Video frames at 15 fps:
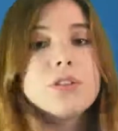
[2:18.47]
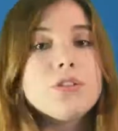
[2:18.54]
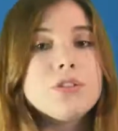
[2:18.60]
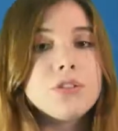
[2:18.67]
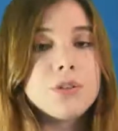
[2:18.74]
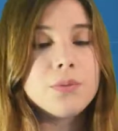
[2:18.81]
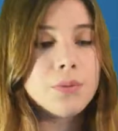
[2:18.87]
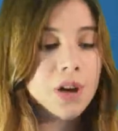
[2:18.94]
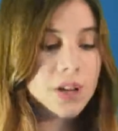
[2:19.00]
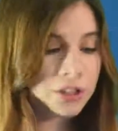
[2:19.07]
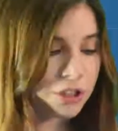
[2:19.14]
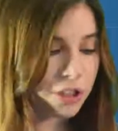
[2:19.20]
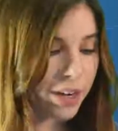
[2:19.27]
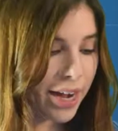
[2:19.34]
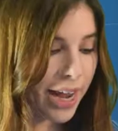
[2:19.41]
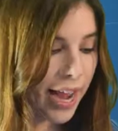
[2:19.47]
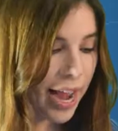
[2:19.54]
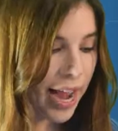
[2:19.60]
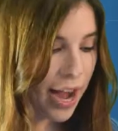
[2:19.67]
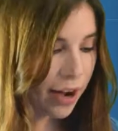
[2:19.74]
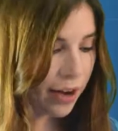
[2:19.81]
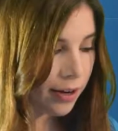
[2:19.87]
To wash your
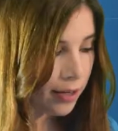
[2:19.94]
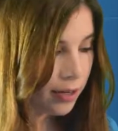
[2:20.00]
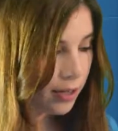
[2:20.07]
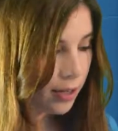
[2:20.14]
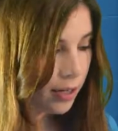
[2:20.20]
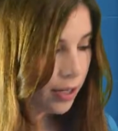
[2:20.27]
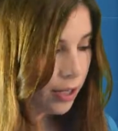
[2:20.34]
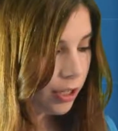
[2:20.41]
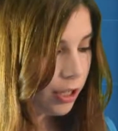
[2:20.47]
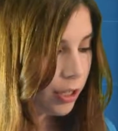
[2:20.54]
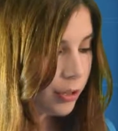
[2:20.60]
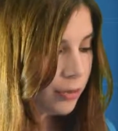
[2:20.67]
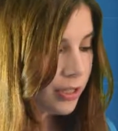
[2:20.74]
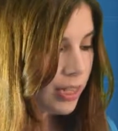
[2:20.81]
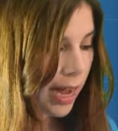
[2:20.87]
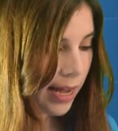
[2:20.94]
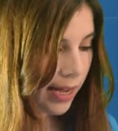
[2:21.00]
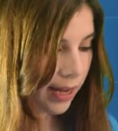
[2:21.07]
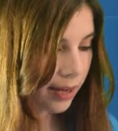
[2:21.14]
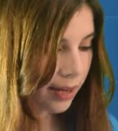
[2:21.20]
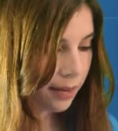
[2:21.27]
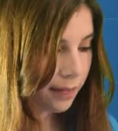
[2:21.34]
hair, you
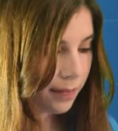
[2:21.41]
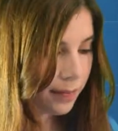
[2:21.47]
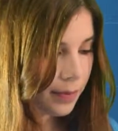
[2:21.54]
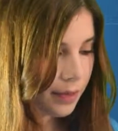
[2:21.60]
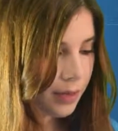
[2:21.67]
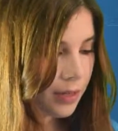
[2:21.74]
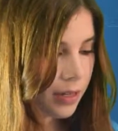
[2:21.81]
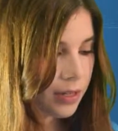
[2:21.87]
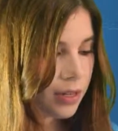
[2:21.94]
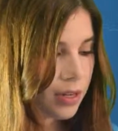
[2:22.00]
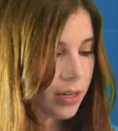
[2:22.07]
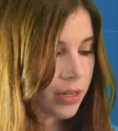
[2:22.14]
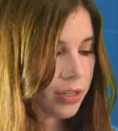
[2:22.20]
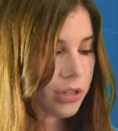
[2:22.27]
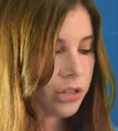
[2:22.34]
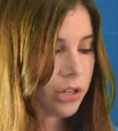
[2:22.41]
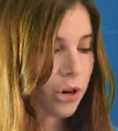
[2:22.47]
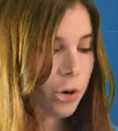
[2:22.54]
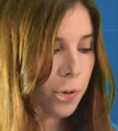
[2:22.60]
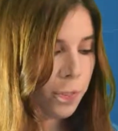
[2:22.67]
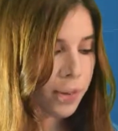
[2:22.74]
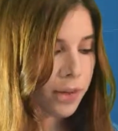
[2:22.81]
take a
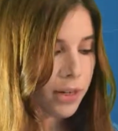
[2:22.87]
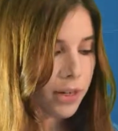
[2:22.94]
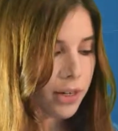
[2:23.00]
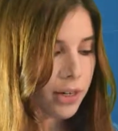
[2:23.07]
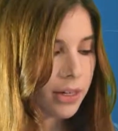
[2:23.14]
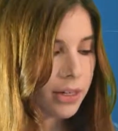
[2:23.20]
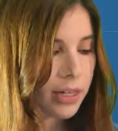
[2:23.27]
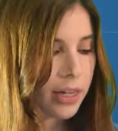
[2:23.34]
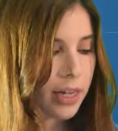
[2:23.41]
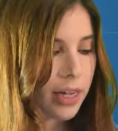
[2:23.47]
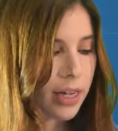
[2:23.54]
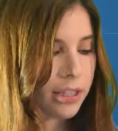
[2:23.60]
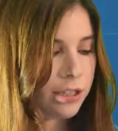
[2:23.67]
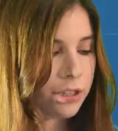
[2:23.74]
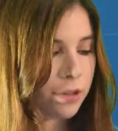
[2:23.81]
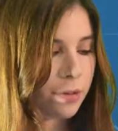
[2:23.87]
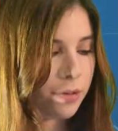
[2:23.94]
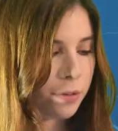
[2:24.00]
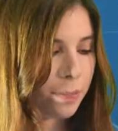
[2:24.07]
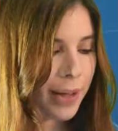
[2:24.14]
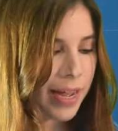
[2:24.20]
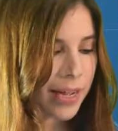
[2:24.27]
soap, a
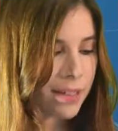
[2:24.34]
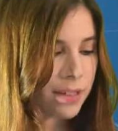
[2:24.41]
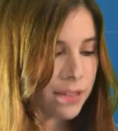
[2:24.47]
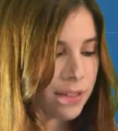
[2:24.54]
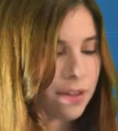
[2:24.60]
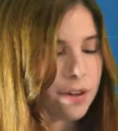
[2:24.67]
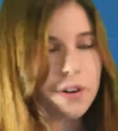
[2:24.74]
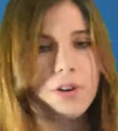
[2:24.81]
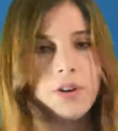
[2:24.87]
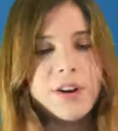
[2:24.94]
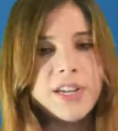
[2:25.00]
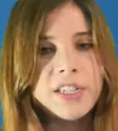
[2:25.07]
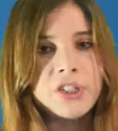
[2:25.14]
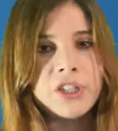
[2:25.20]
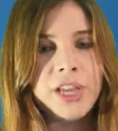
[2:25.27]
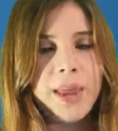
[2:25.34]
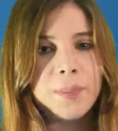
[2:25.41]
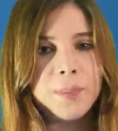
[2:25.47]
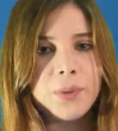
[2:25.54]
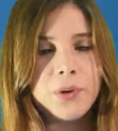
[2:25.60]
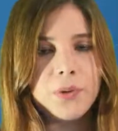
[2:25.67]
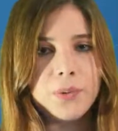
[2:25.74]
toothpaste, or a
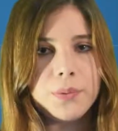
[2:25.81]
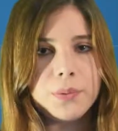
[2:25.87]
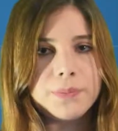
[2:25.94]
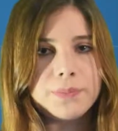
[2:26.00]
shampoo.